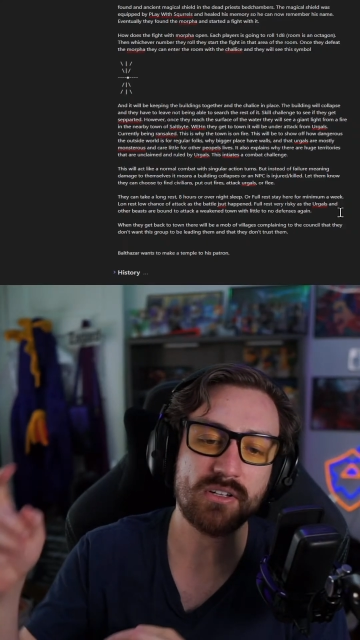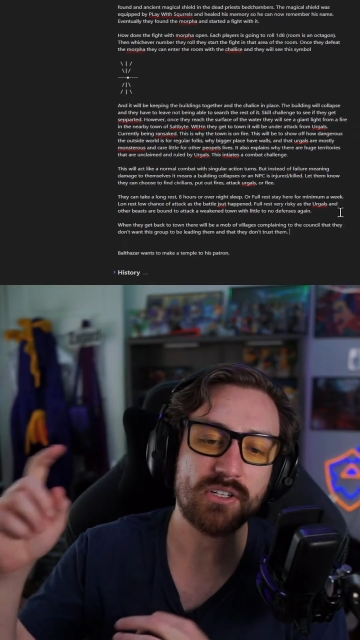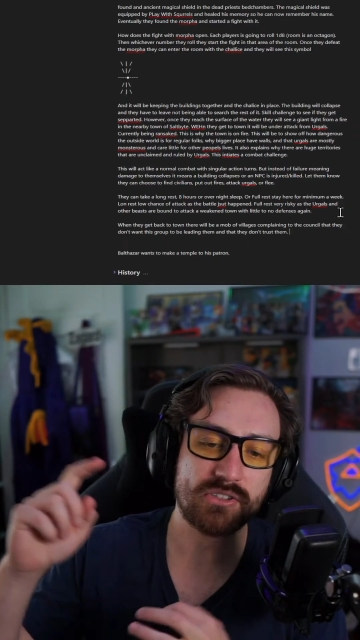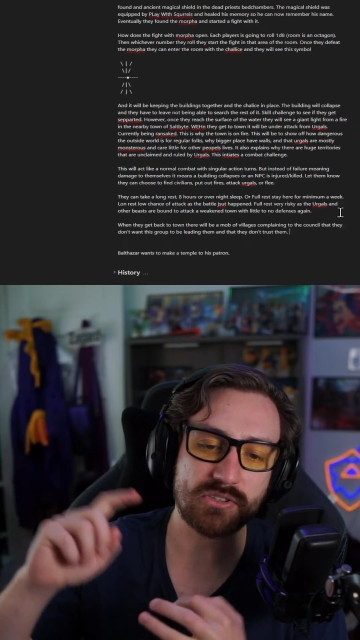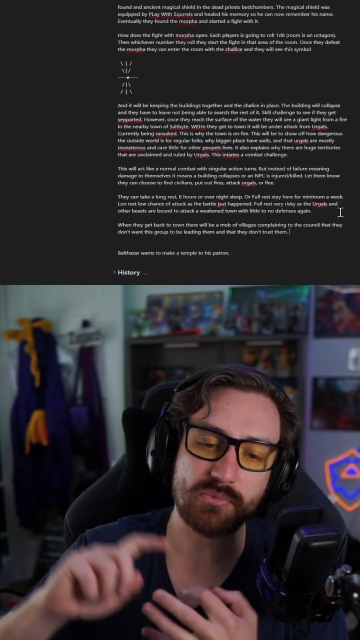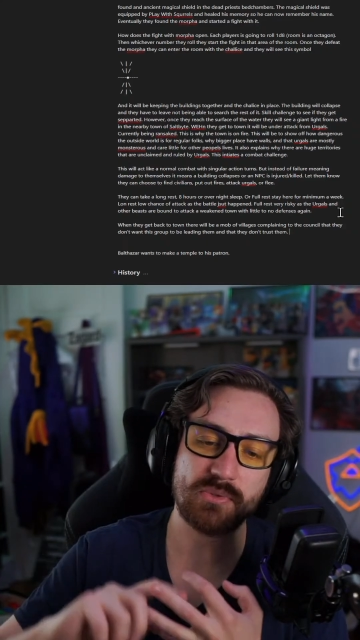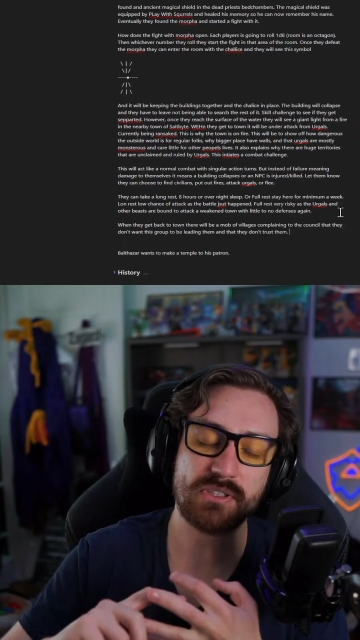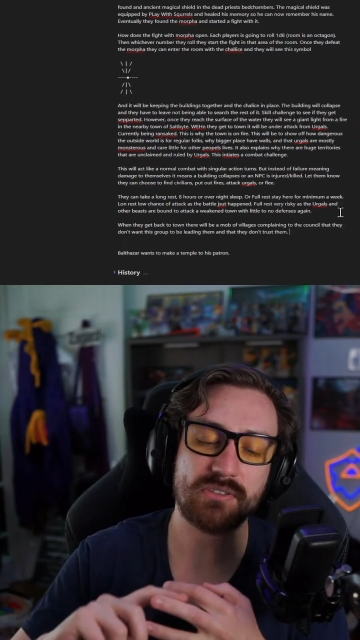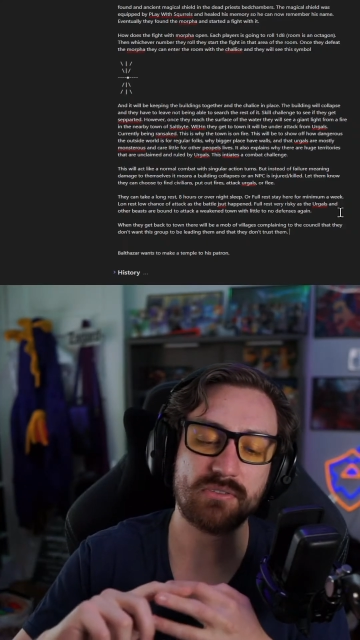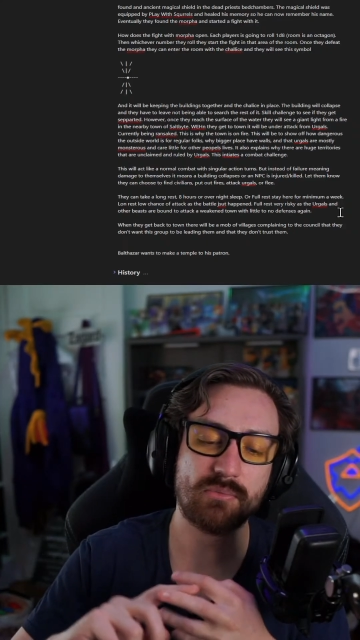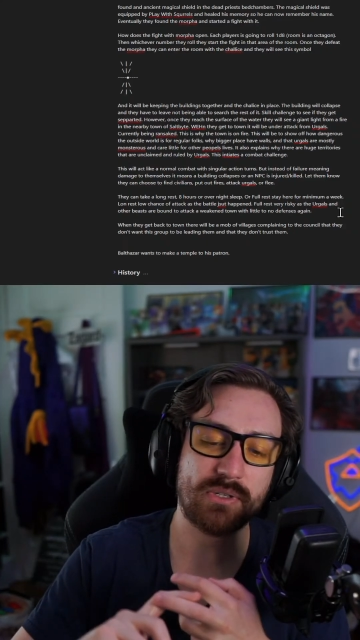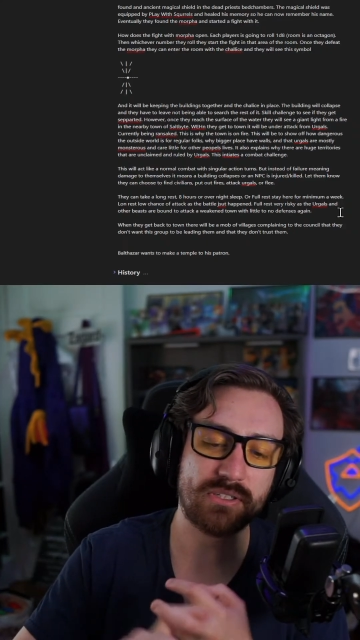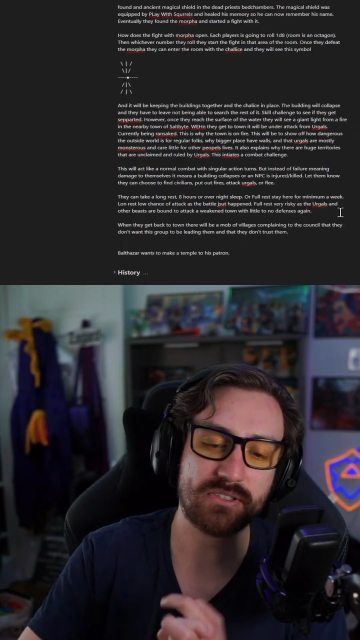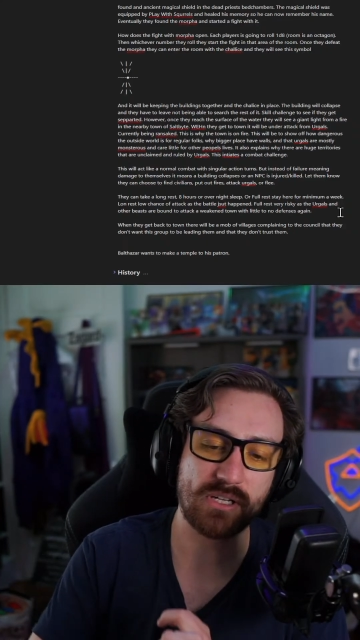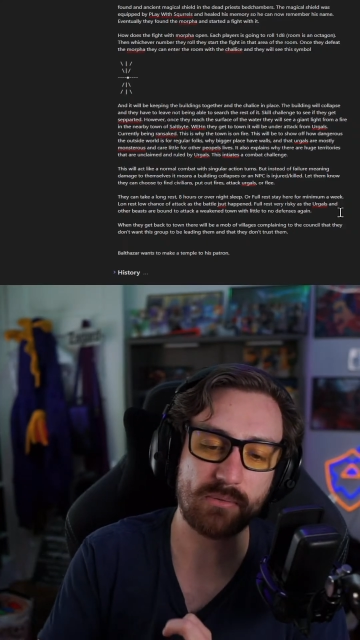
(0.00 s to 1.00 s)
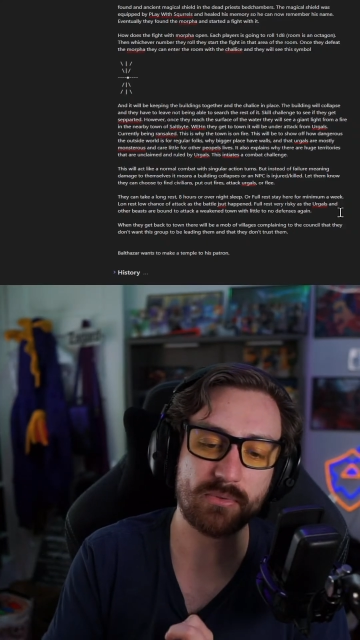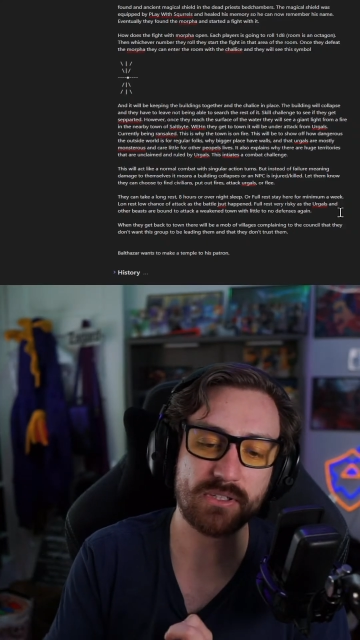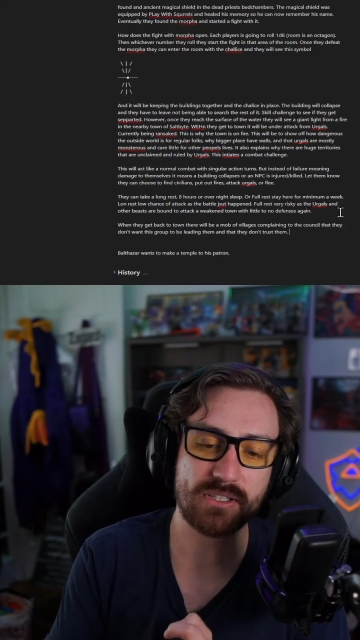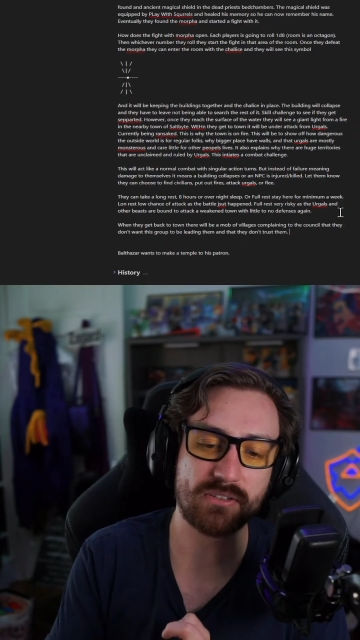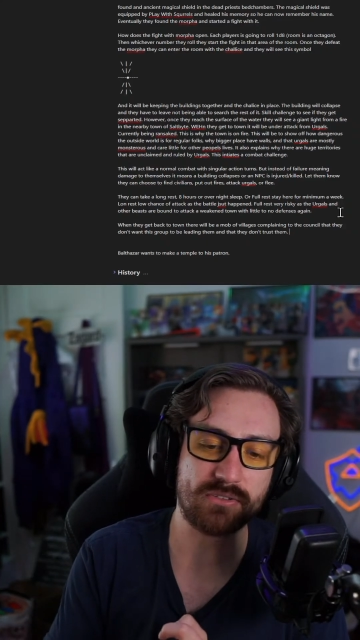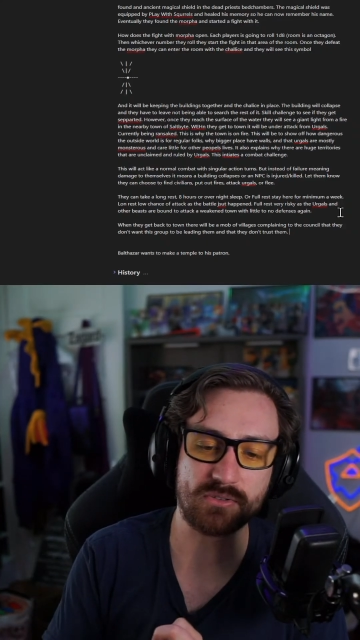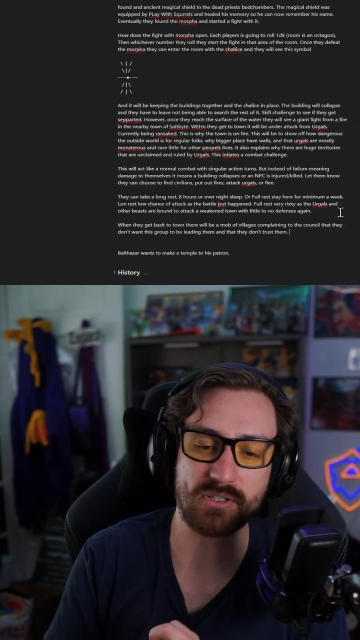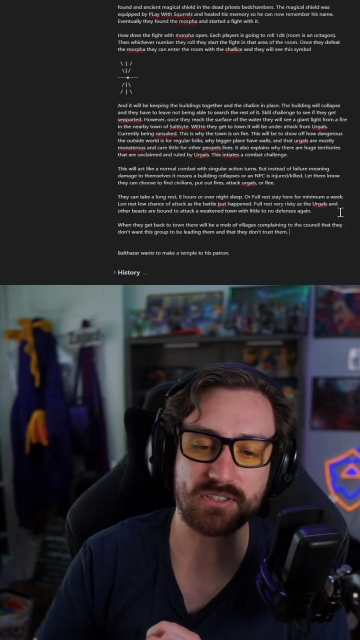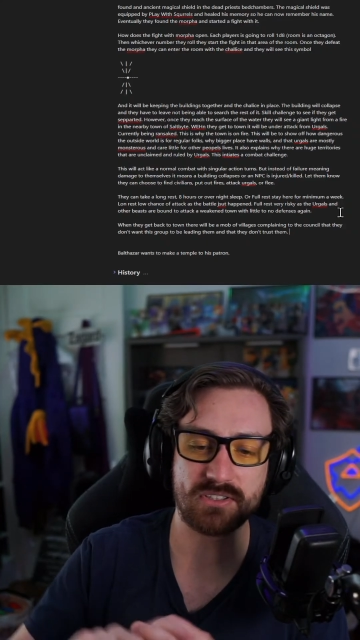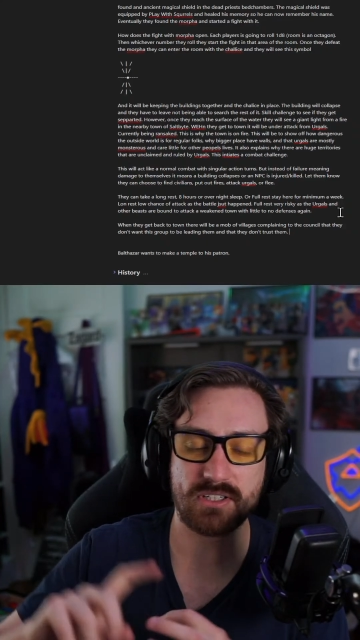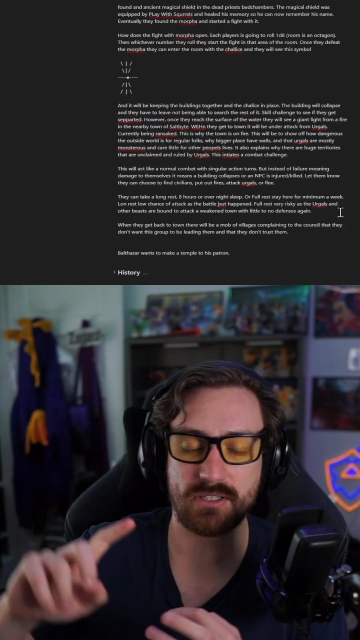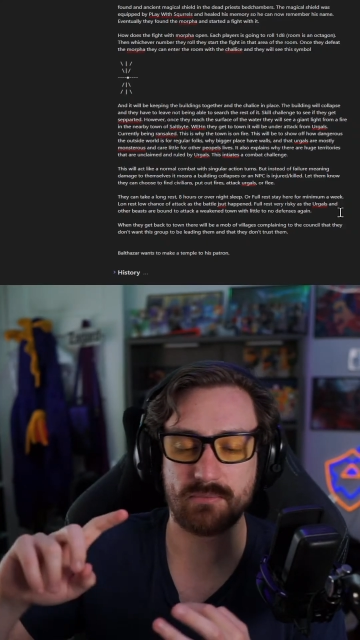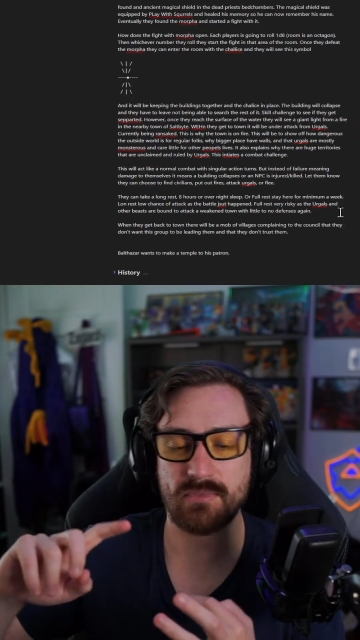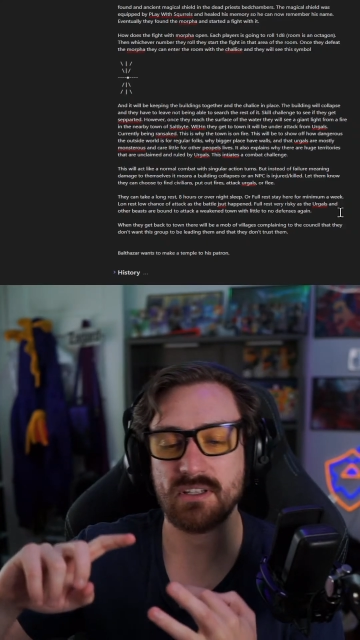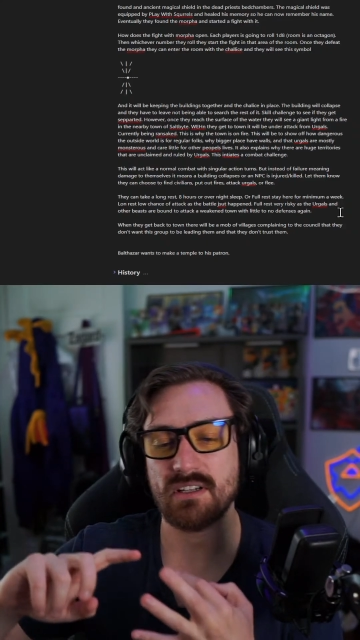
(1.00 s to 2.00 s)
so we doubly don't trust
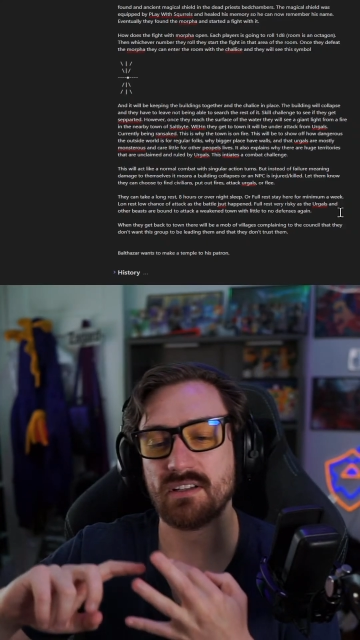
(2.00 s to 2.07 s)
him.